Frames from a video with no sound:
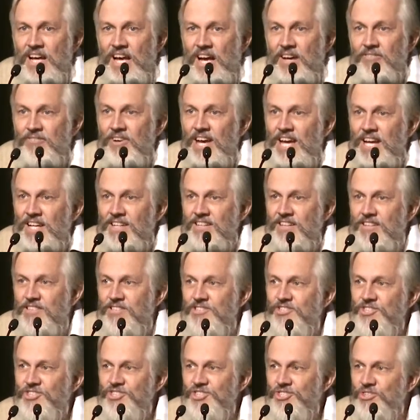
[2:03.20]
have had a
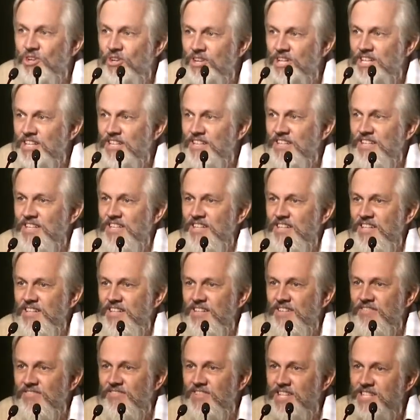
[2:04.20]

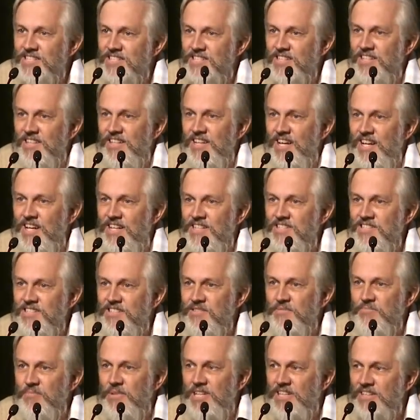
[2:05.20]
solidly
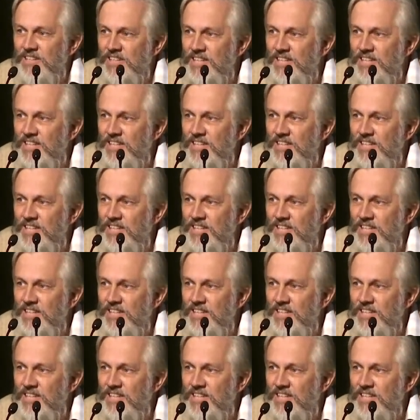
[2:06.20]
westernized,